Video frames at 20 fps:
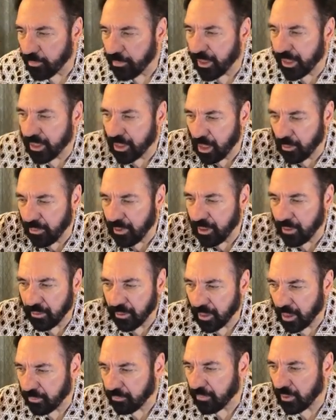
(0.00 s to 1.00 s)
I'm going to pick it up
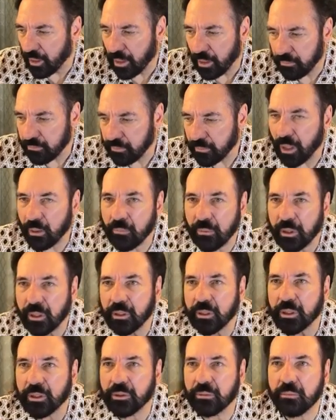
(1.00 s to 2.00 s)
here. I'm, I'm,
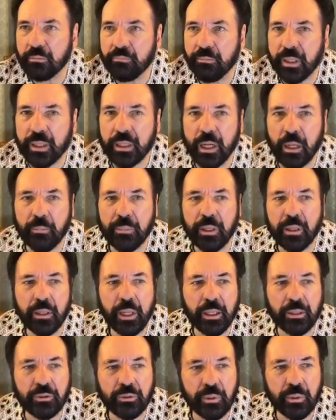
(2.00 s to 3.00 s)
I'm going to just pick it
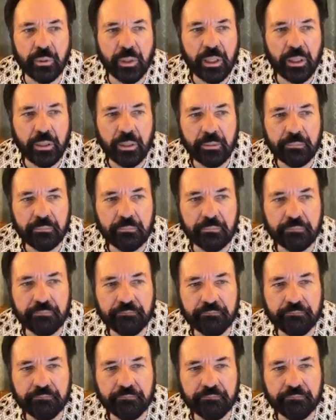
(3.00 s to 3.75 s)
up here next week.